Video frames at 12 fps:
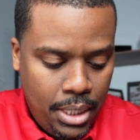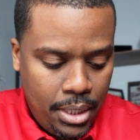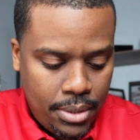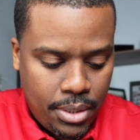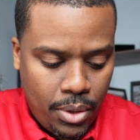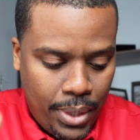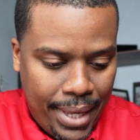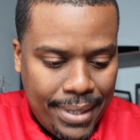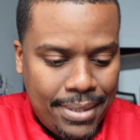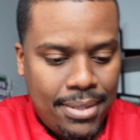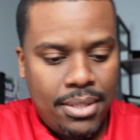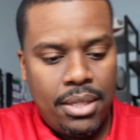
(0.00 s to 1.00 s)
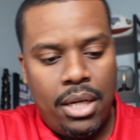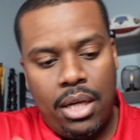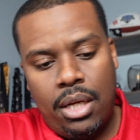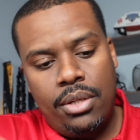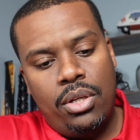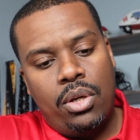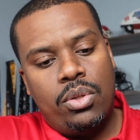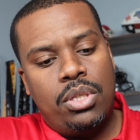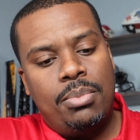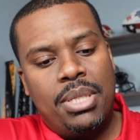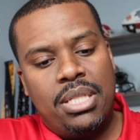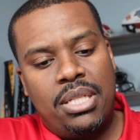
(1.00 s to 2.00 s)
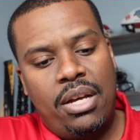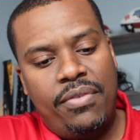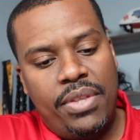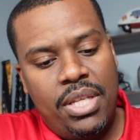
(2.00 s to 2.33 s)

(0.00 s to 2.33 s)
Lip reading: And so that's, some of the stuff,